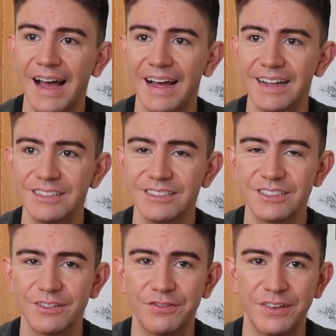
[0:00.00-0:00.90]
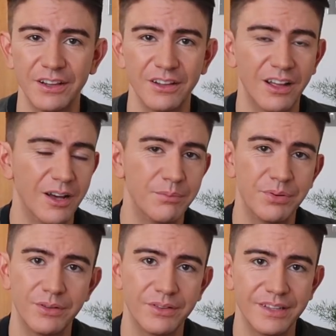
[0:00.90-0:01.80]
and fill up
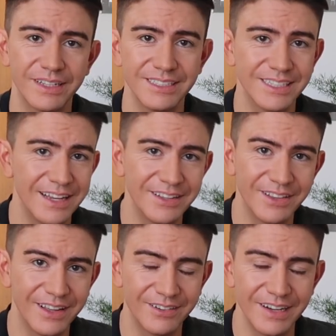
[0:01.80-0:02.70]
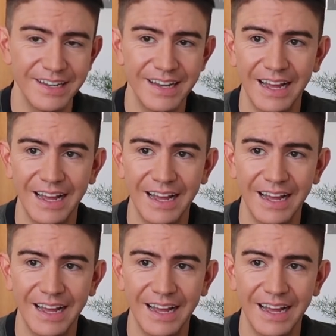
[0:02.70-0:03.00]
the container that they're in.